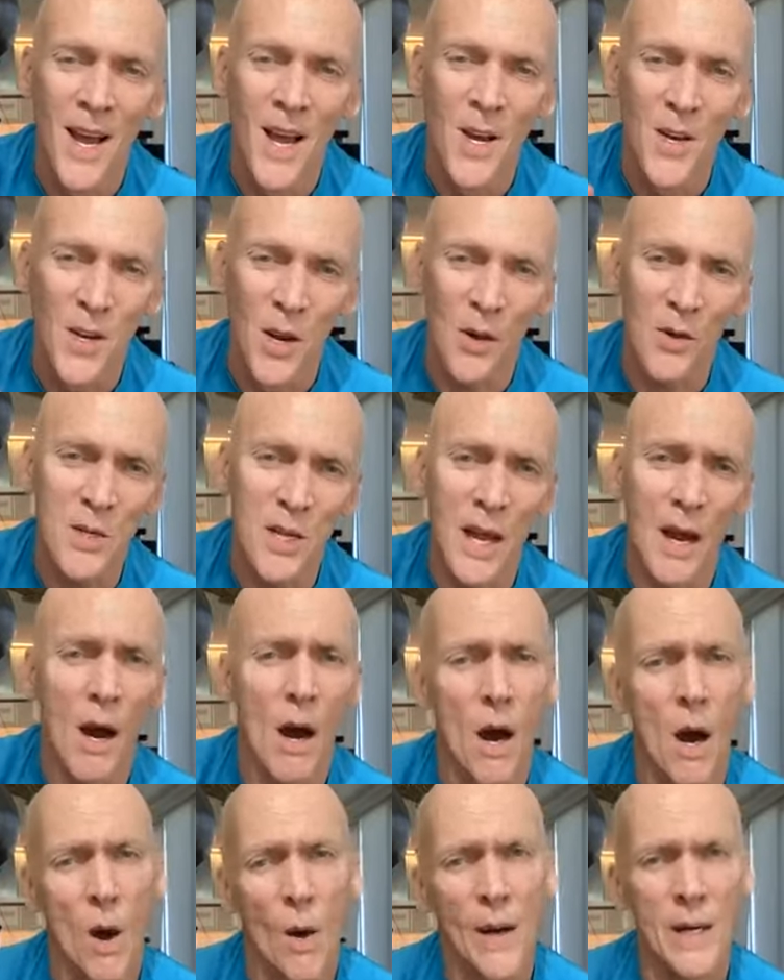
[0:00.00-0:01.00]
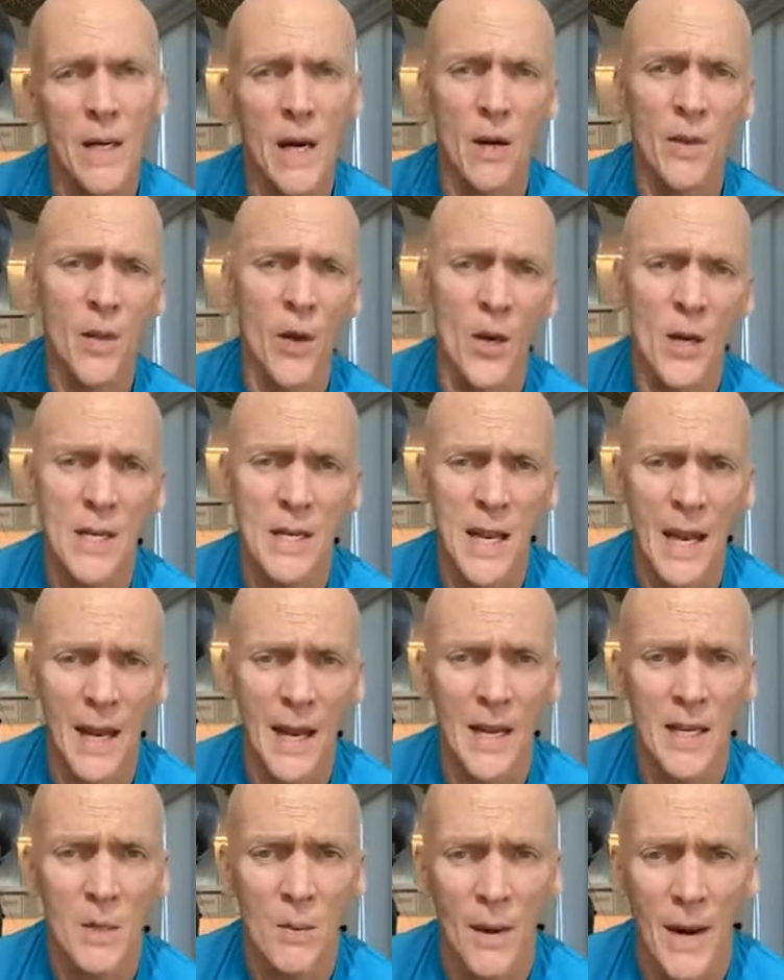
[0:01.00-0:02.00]
Don't say, oh, I did 30
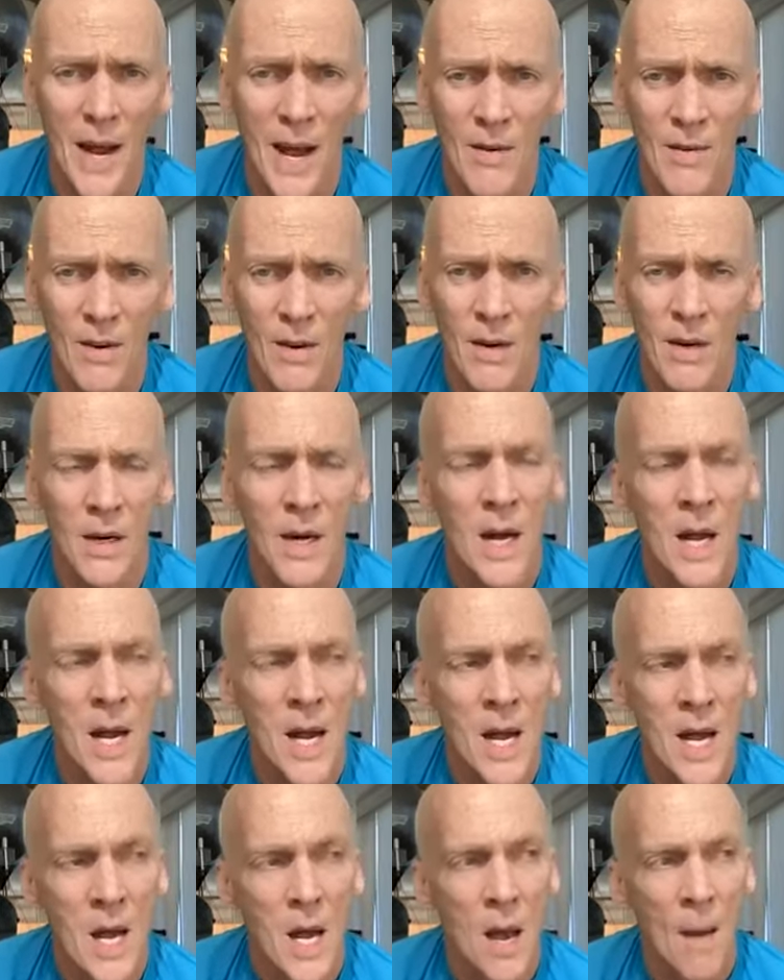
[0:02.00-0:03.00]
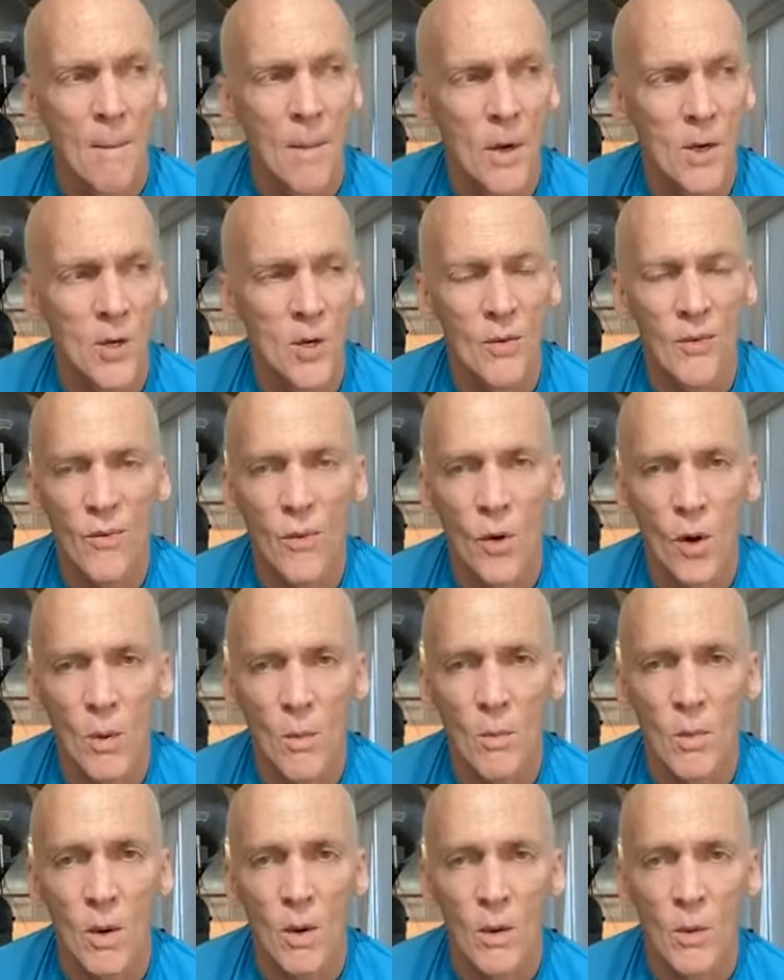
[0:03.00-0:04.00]
seconds, whatever, but your
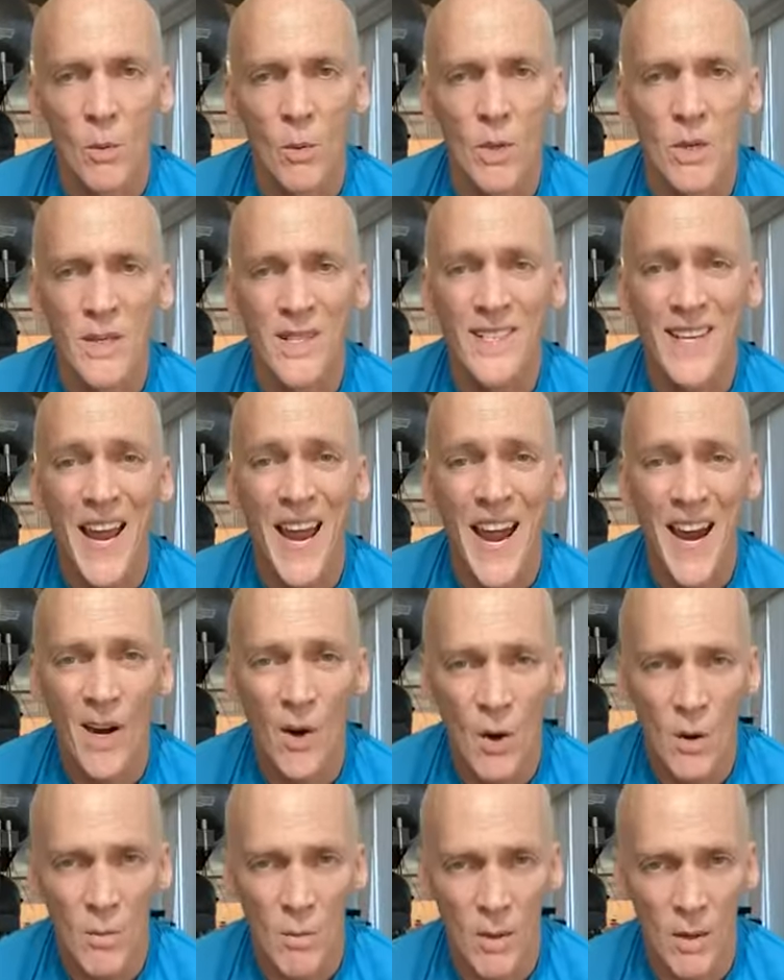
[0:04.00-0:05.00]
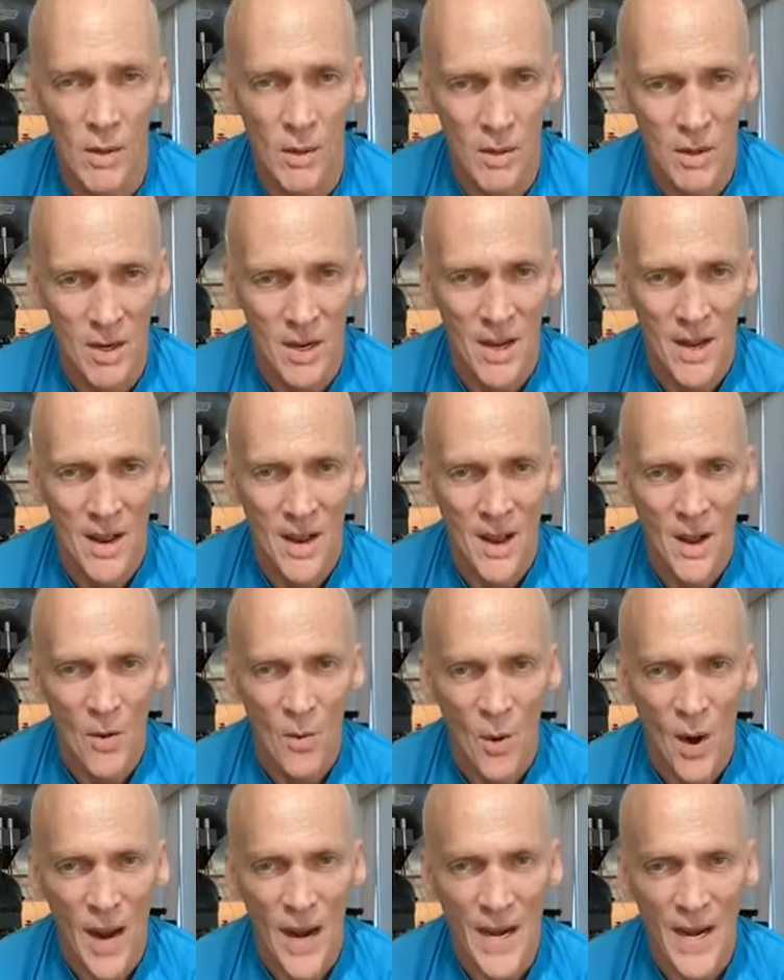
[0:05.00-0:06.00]
form was terrible,
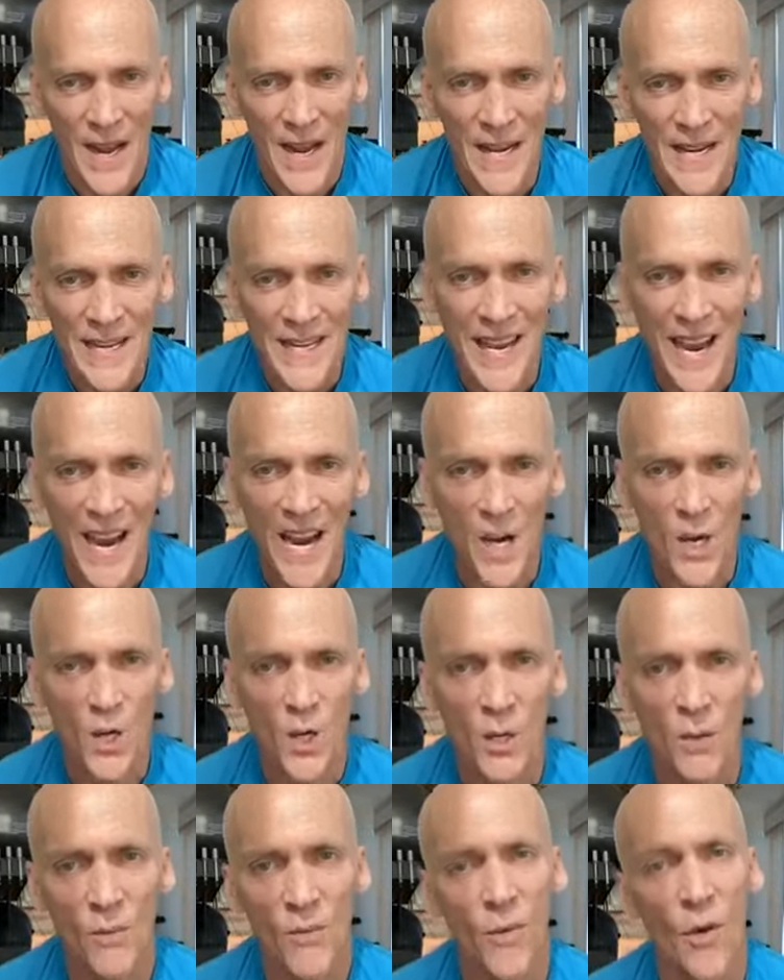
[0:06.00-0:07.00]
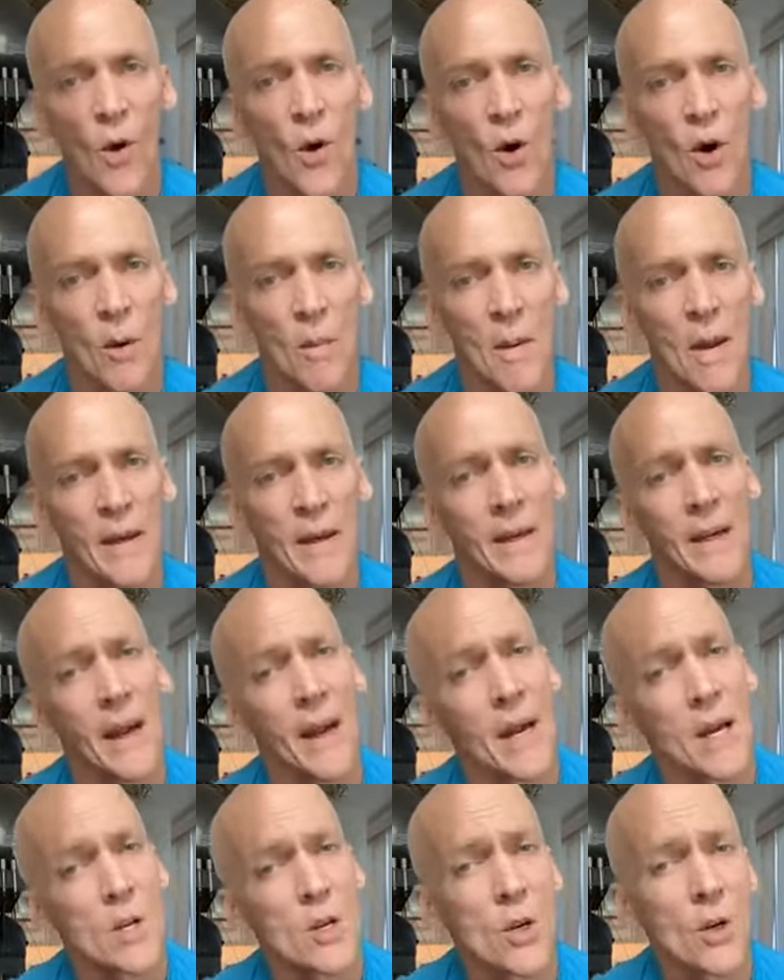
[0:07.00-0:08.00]
right? Engage the form,
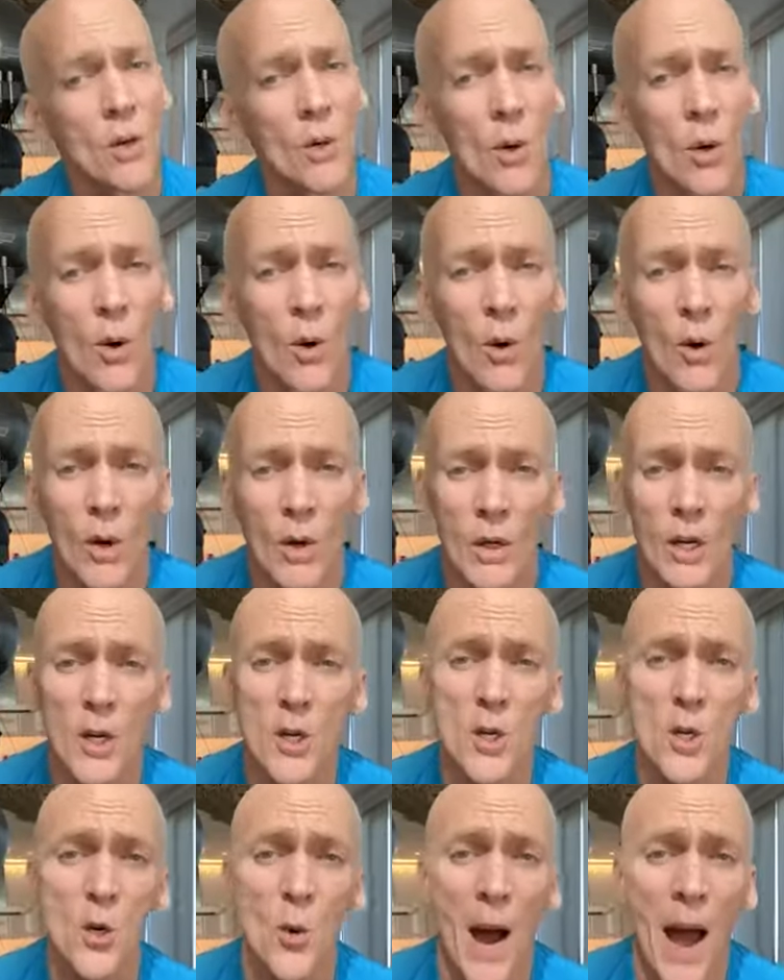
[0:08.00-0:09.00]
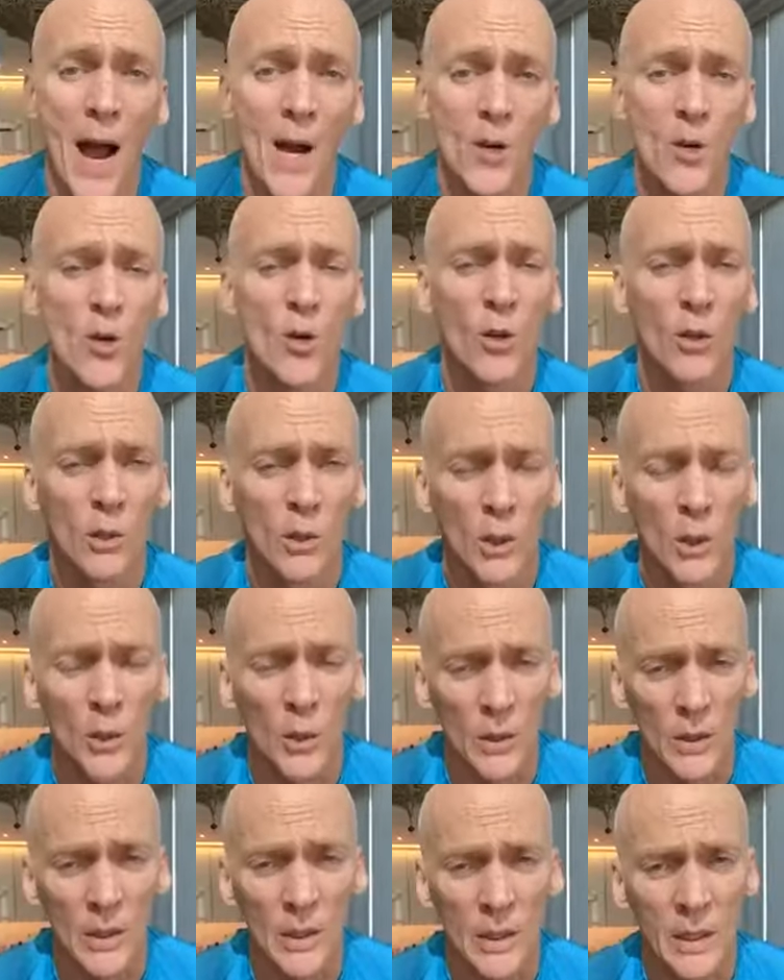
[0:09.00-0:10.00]
engage your core, contract your
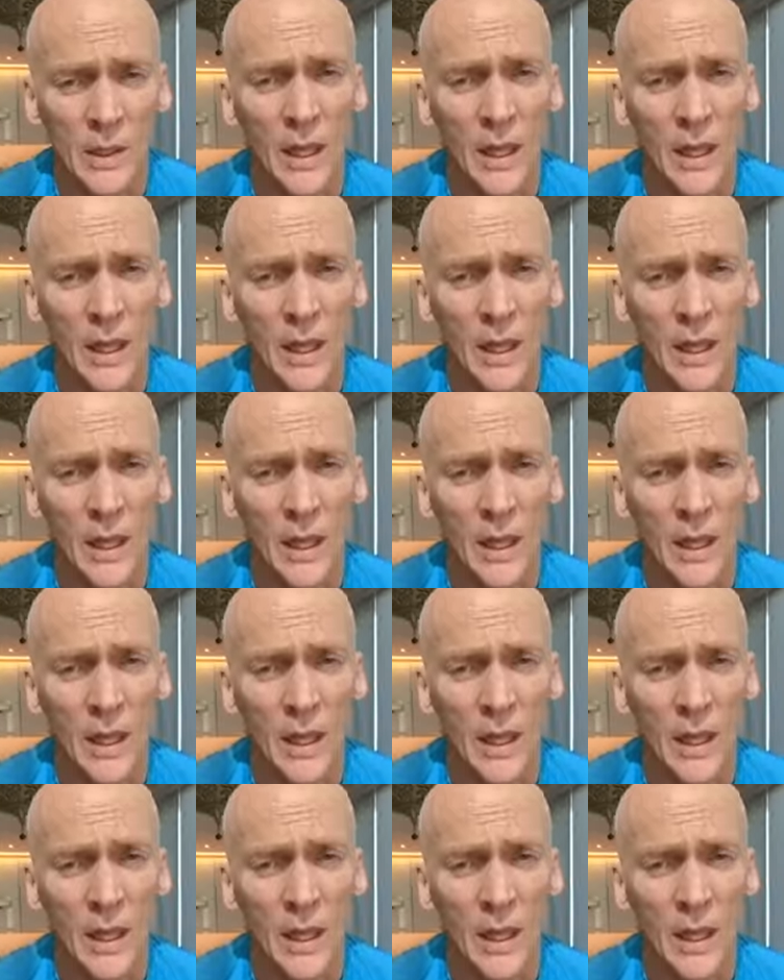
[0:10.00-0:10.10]
glutes.